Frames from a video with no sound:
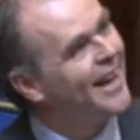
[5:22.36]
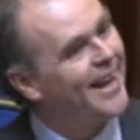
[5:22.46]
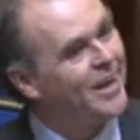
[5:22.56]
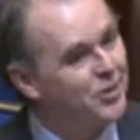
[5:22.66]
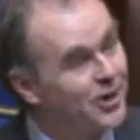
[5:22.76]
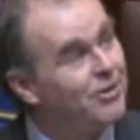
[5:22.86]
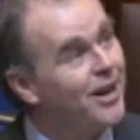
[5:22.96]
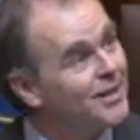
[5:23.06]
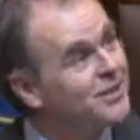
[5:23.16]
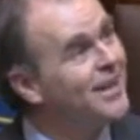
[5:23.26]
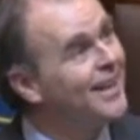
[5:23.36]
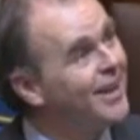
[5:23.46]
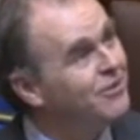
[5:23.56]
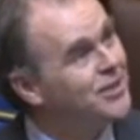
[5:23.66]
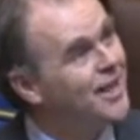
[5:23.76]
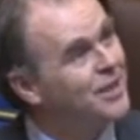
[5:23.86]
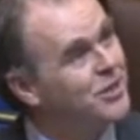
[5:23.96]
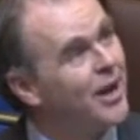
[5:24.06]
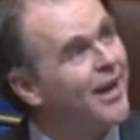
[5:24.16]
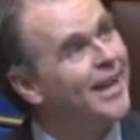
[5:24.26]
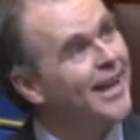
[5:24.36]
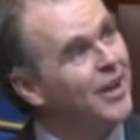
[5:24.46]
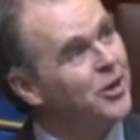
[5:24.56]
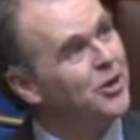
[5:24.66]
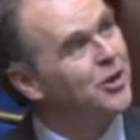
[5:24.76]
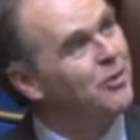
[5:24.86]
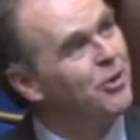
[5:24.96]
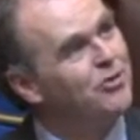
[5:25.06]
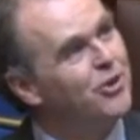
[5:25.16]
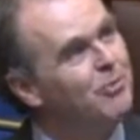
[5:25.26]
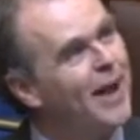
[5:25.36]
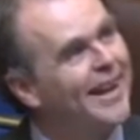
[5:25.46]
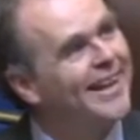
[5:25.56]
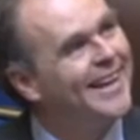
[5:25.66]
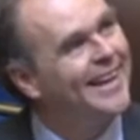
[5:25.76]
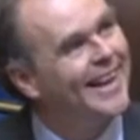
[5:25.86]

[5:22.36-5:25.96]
and you'd have a nice lifestyle as well, and you could come over and back.